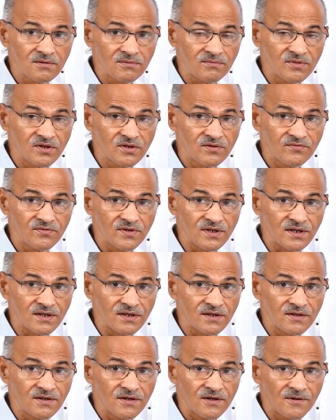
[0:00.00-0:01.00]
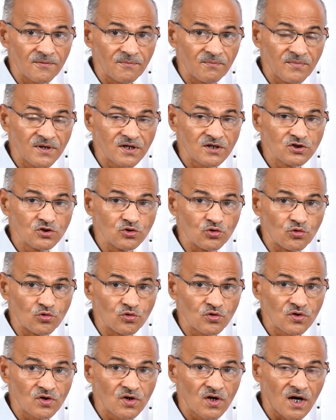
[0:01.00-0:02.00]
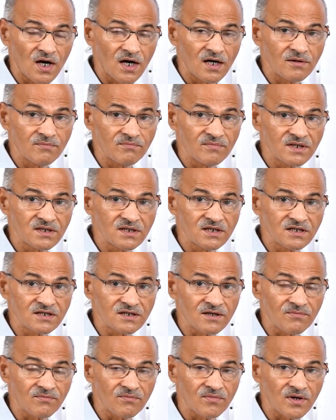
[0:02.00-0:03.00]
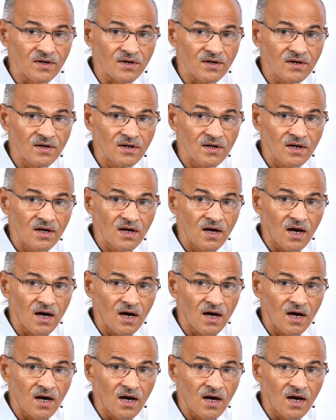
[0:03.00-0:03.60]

between mid-June and mid-December